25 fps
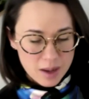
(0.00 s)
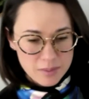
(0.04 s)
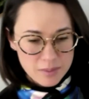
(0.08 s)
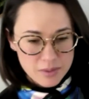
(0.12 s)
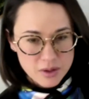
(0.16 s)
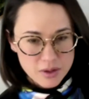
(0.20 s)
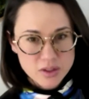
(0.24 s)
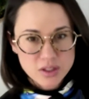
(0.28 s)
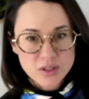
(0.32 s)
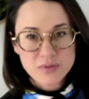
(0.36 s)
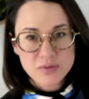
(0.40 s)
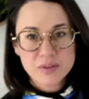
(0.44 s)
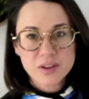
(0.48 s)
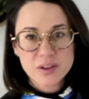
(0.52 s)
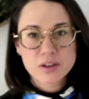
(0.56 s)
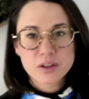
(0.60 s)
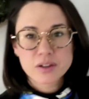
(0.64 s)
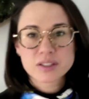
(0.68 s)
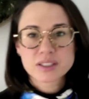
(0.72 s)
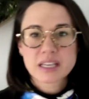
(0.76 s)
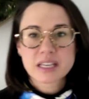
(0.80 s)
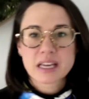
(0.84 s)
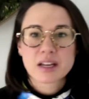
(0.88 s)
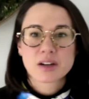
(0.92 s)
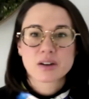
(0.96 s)
There's a figure
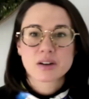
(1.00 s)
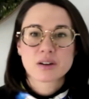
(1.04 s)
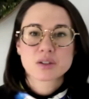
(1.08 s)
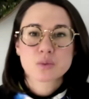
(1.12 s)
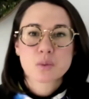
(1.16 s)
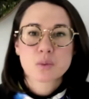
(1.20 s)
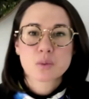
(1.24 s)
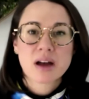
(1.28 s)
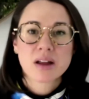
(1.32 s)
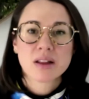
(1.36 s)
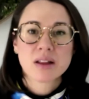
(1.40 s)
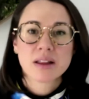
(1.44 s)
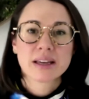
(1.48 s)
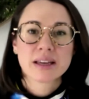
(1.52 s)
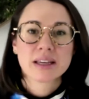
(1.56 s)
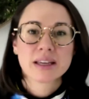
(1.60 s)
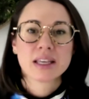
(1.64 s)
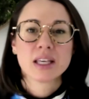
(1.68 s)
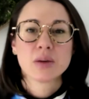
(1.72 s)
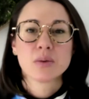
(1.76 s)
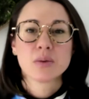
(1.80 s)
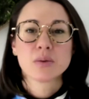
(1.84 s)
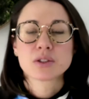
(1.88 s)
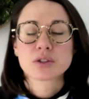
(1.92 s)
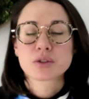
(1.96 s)
skater as well. Like
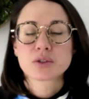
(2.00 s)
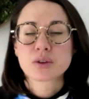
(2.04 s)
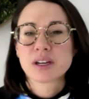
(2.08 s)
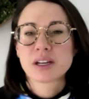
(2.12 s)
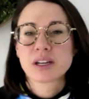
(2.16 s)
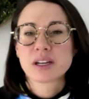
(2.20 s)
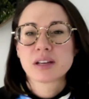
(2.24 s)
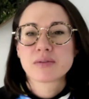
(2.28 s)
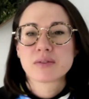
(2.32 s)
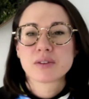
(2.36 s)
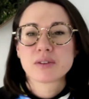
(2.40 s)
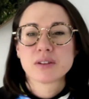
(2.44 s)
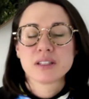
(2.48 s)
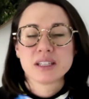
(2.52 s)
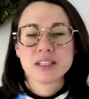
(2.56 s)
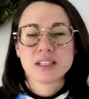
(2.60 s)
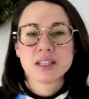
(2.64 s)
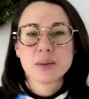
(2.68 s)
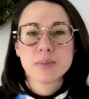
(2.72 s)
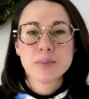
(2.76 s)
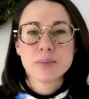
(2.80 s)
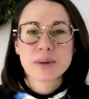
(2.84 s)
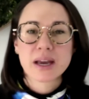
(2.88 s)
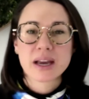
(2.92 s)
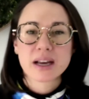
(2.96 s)
he was training for the
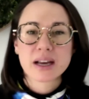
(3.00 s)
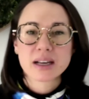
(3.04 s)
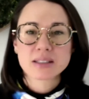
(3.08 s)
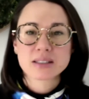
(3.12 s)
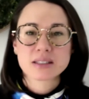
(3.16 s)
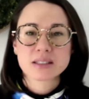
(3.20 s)
Olympics,